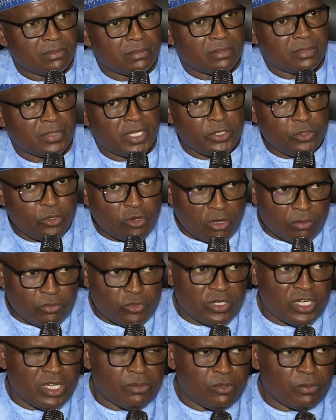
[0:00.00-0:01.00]
Then you come
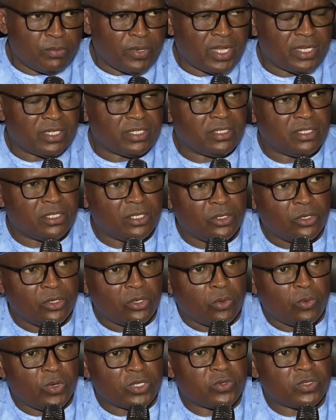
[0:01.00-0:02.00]
to Labour Party.
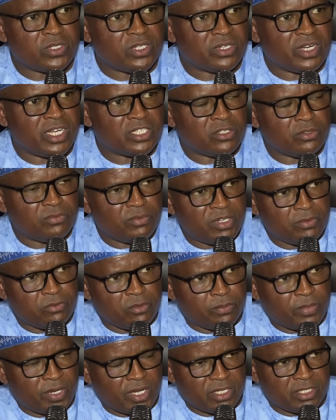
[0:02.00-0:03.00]
What was the rise of Labour
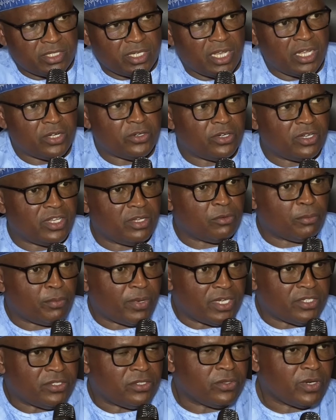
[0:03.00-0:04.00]
Party? How did Labour
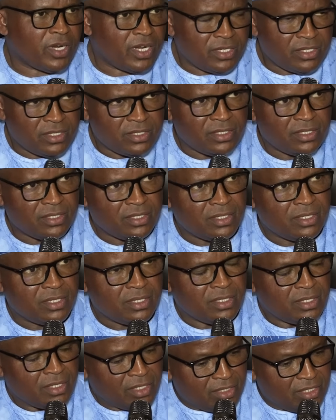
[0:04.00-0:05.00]
Party rise?
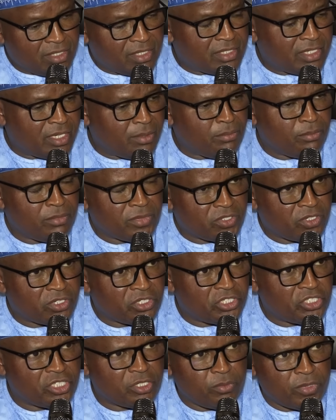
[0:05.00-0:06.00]
It's the same
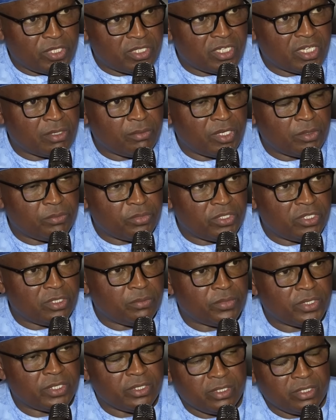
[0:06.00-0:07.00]
strategic mistake by PDP
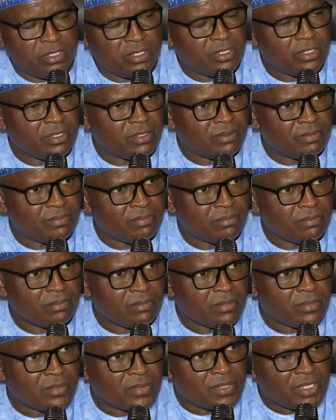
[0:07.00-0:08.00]

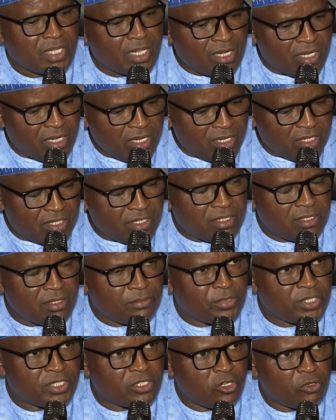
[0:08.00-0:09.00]
that led
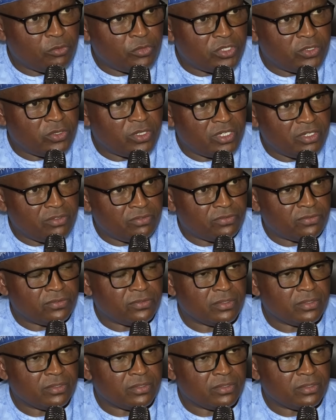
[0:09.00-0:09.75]
Peter Obi to leave,